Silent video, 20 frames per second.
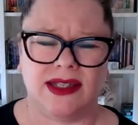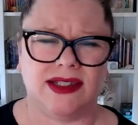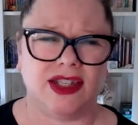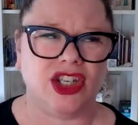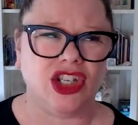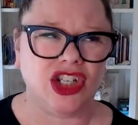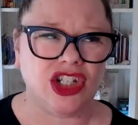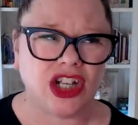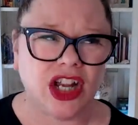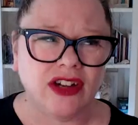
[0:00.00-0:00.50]
So
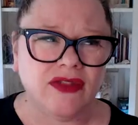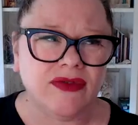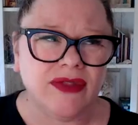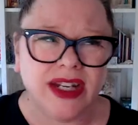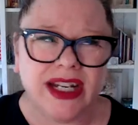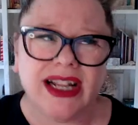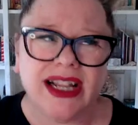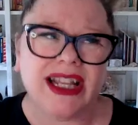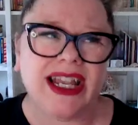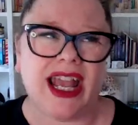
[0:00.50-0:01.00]
you don't
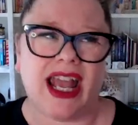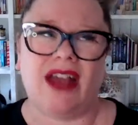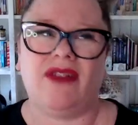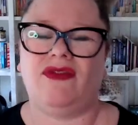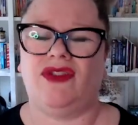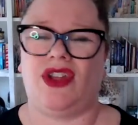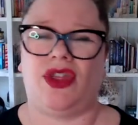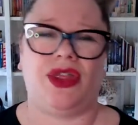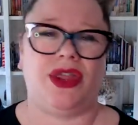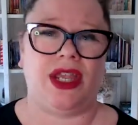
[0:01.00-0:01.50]
really have
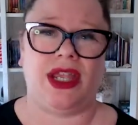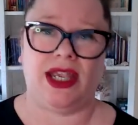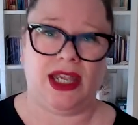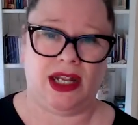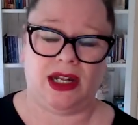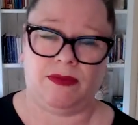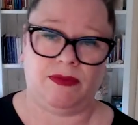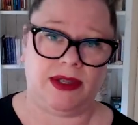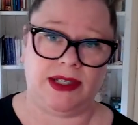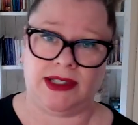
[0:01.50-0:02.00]
to think
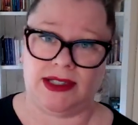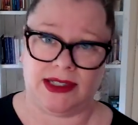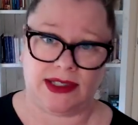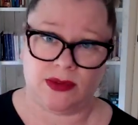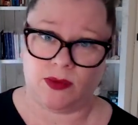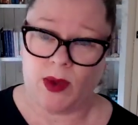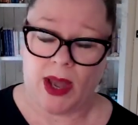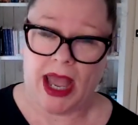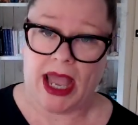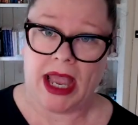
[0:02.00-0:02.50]
in a
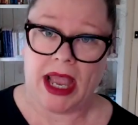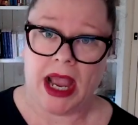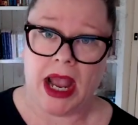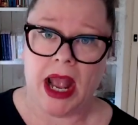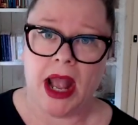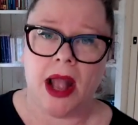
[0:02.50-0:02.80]
business way.